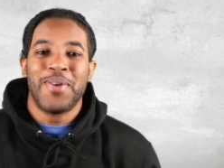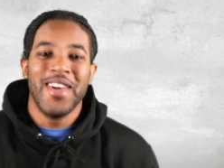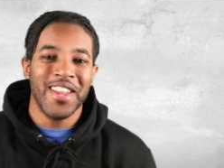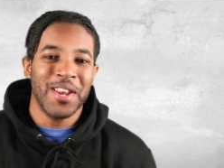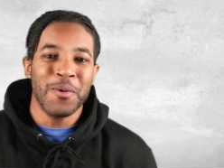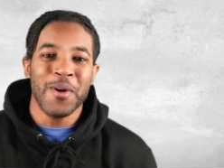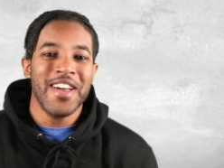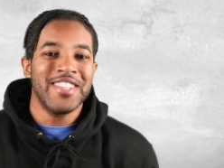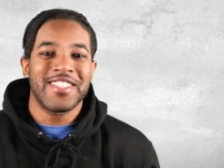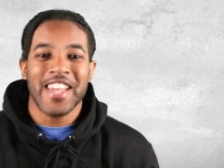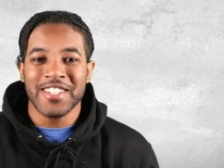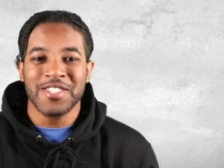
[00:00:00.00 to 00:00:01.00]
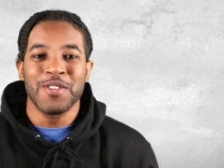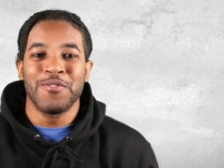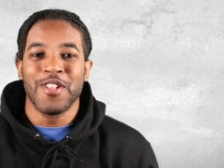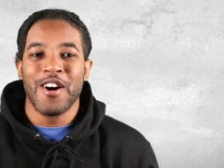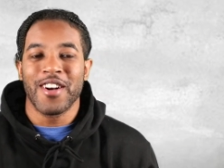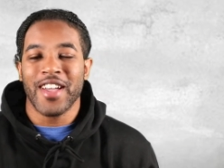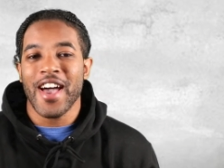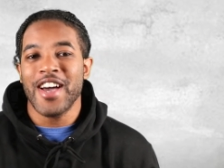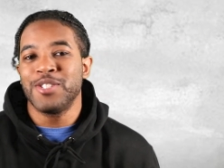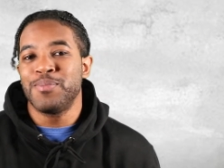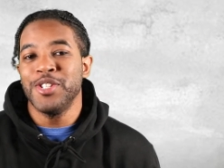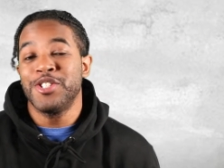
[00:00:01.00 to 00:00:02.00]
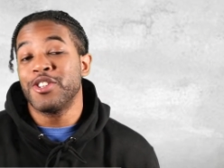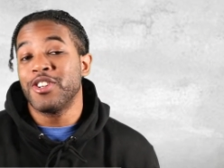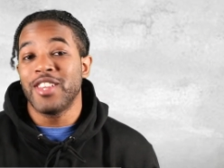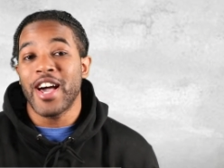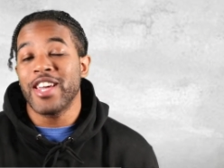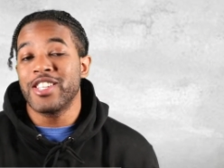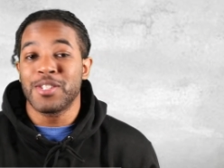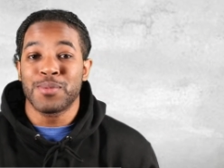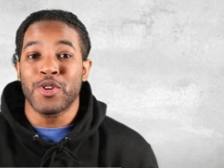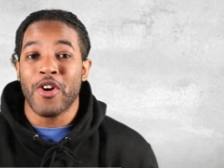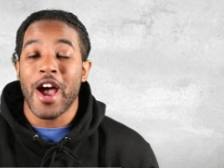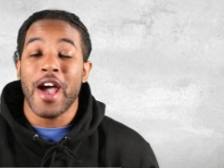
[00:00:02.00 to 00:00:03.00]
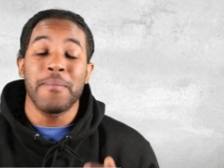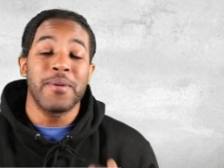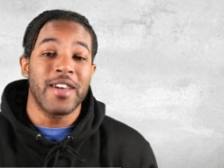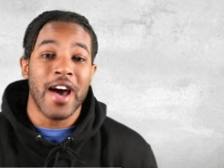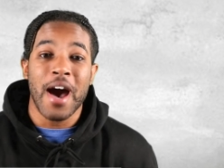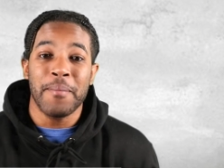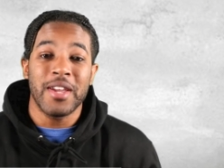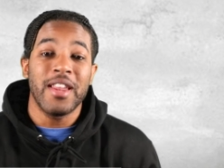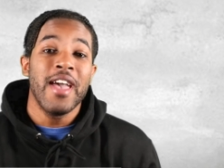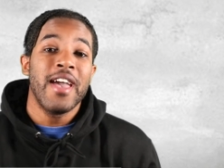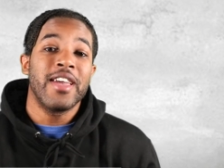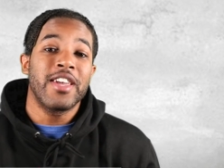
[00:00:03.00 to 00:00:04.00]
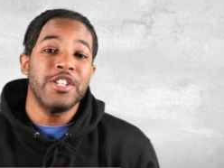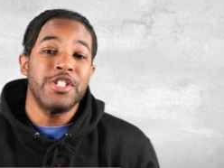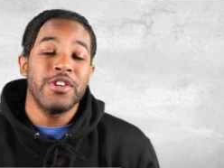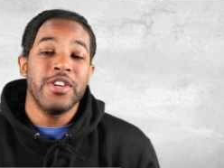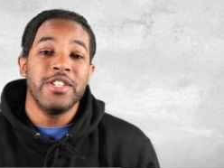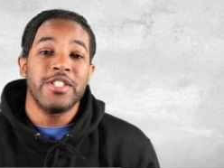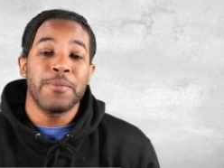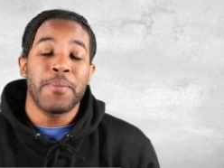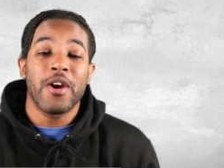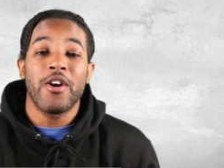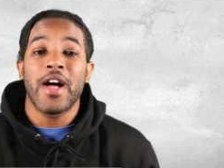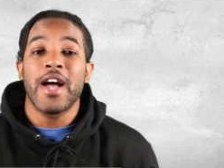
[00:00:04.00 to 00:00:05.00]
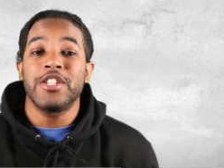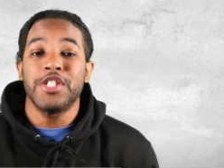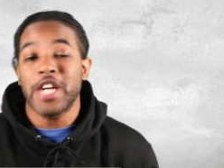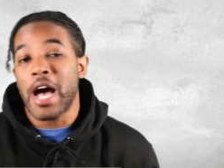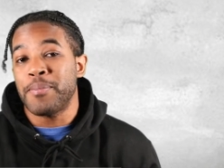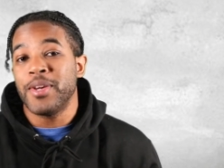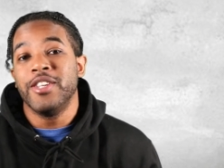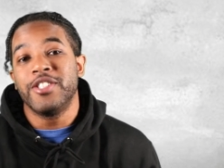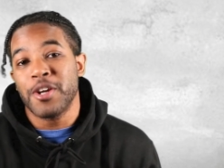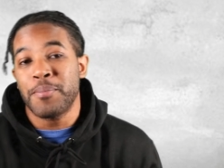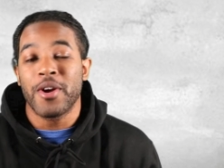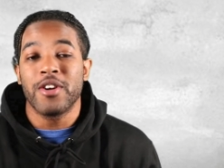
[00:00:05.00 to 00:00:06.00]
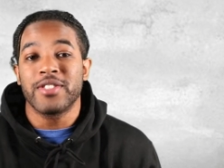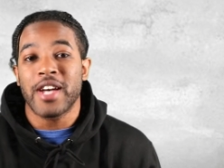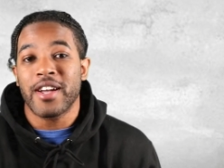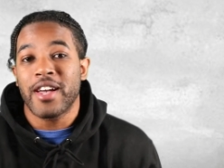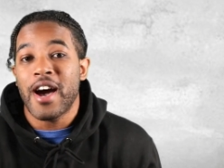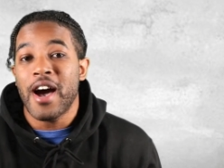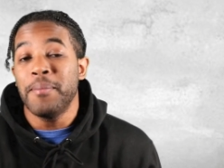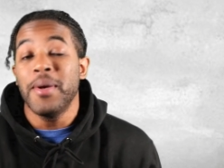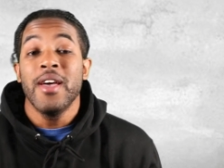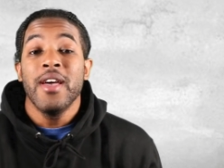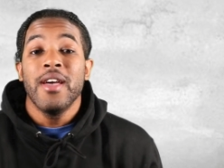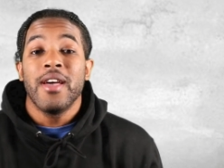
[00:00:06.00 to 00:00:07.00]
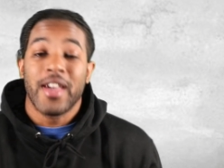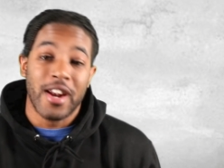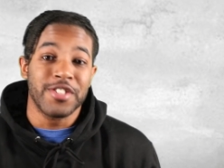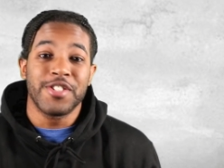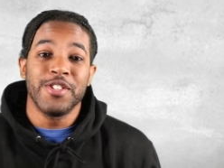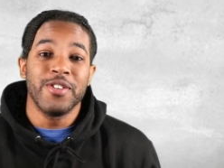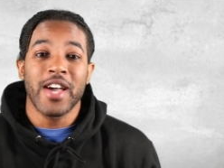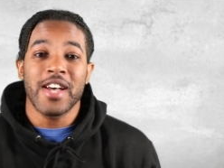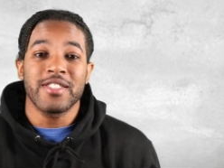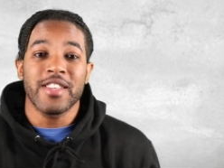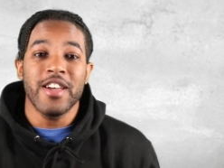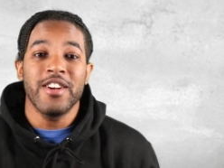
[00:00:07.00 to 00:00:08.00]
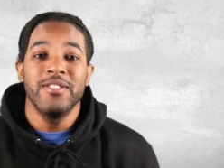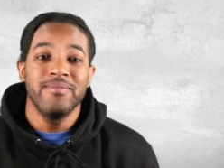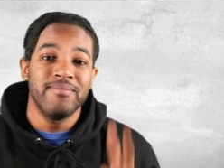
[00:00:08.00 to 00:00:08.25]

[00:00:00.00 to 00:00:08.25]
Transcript: But anyways, that's the vlog, guys. Be sure to like, subscribe, comment, and get your Eazy Apparel at shopeazyapparel.com. And I'll see you guys later.